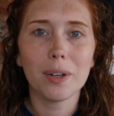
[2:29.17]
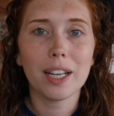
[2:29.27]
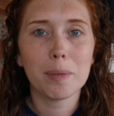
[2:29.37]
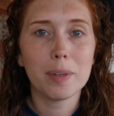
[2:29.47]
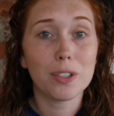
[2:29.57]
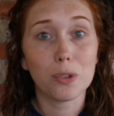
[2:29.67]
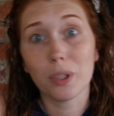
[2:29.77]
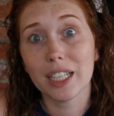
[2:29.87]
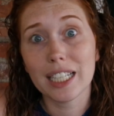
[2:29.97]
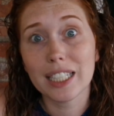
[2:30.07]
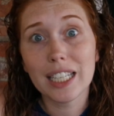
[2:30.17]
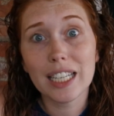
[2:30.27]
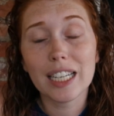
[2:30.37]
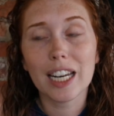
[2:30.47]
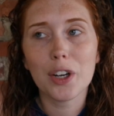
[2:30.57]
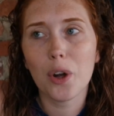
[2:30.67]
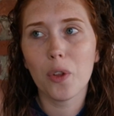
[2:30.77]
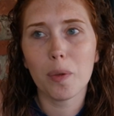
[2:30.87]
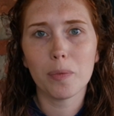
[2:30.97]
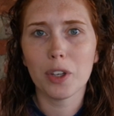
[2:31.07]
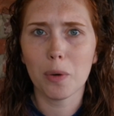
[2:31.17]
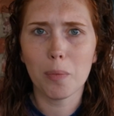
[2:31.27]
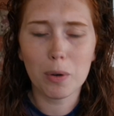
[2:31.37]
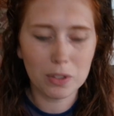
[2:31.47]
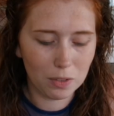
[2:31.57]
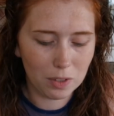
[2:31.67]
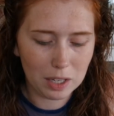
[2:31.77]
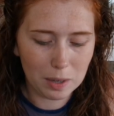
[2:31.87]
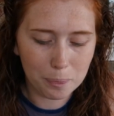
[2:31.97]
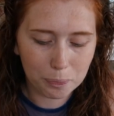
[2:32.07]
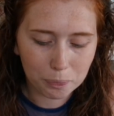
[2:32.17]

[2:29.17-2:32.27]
We're not getting married to 2018. And I know that, you know, most of the